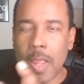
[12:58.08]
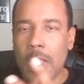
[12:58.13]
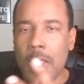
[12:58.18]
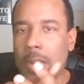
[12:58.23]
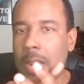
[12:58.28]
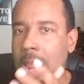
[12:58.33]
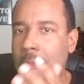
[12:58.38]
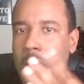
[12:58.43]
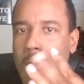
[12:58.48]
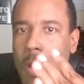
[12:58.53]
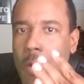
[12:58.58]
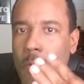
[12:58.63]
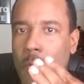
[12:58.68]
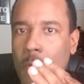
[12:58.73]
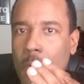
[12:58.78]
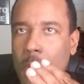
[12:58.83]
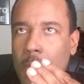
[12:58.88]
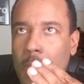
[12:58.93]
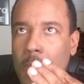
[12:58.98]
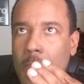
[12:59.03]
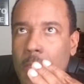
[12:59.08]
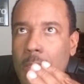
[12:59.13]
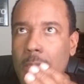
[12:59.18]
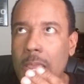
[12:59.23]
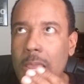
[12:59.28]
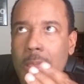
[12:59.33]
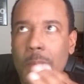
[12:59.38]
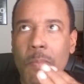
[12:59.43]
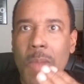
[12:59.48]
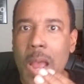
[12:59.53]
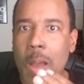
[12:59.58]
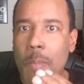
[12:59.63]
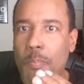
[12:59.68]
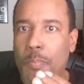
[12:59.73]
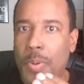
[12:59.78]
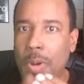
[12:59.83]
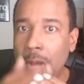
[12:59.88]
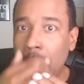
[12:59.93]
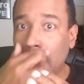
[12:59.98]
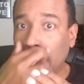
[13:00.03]
Now, in my
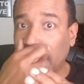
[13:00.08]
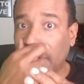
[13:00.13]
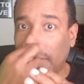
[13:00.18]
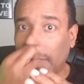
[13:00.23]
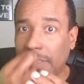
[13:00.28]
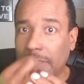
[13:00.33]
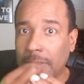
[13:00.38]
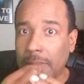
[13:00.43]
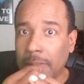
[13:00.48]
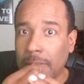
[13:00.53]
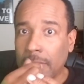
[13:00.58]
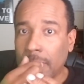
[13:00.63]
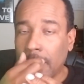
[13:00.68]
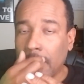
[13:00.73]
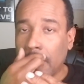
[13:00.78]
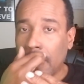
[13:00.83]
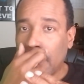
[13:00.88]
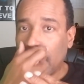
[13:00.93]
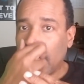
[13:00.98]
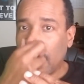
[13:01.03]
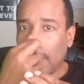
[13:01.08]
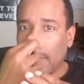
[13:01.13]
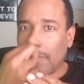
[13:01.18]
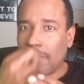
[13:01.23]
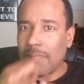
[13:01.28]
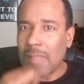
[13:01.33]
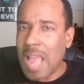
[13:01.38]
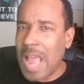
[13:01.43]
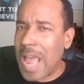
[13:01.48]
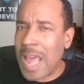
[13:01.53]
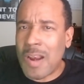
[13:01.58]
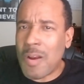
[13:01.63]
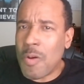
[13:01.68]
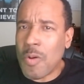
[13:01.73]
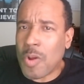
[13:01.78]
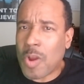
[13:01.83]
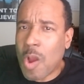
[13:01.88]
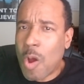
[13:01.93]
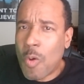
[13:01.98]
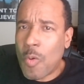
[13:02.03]
books, I
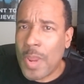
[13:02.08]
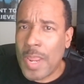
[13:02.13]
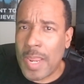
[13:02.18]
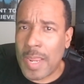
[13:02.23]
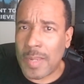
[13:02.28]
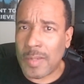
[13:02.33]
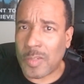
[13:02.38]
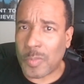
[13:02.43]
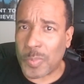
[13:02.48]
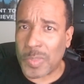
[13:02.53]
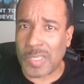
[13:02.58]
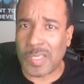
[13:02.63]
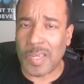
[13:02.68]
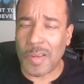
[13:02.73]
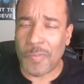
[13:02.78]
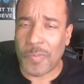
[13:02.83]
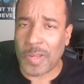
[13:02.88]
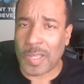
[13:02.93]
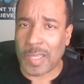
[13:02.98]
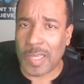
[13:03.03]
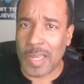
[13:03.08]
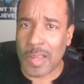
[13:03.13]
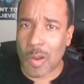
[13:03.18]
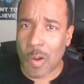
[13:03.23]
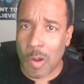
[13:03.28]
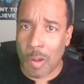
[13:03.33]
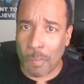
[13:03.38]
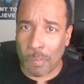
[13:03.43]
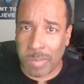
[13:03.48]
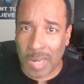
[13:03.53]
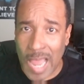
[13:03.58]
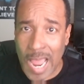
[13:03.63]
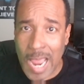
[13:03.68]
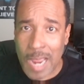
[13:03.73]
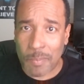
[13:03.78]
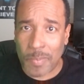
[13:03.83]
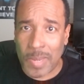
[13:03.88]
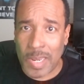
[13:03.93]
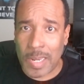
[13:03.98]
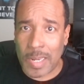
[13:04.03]
don't go in specifically on
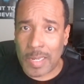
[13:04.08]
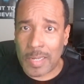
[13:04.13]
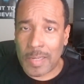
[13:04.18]
black men.